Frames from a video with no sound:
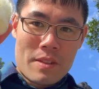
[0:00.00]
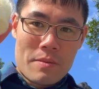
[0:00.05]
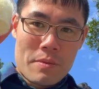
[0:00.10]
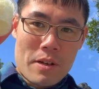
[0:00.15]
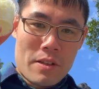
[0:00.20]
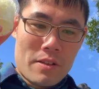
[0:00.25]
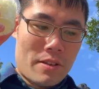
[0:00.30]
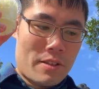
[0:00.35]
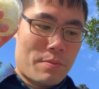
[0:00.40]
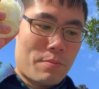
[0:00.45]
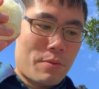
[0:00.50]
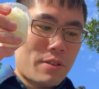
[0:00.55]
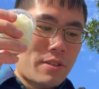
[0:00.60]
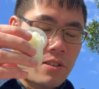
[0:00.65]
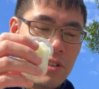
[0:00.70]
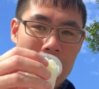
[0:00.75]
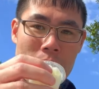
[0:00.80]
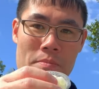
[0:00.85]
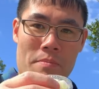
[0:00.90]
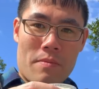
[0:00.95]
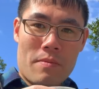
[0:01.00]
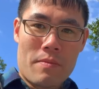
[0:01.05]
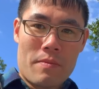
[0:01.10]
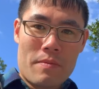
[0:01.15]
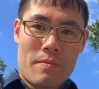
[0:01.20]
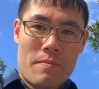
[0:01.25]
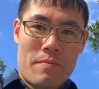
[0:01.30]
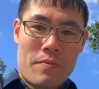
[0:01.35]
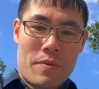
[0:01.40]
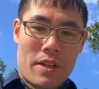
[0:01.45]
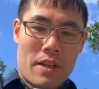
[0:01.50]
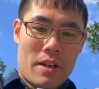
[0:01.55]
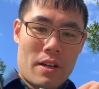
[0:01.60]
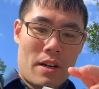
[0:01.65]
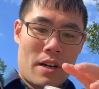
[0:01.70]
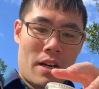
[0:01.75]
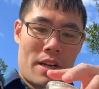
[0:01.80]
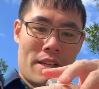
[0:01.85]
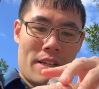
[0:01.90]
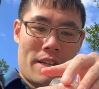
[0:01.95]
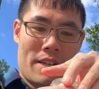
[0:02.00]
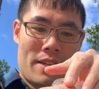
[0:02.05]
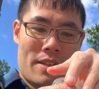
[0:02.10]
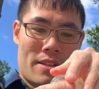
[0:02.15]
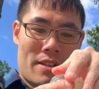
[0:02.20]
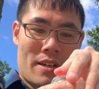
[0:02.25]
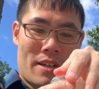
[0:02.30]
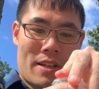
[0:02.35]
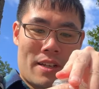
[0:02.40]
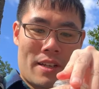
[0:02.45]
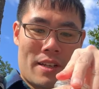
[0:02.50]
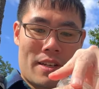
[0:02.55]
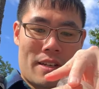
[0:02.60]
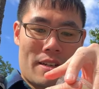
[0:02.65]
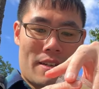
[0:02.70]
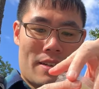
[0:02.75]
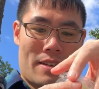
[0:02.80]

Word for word: But let's put some onions on it.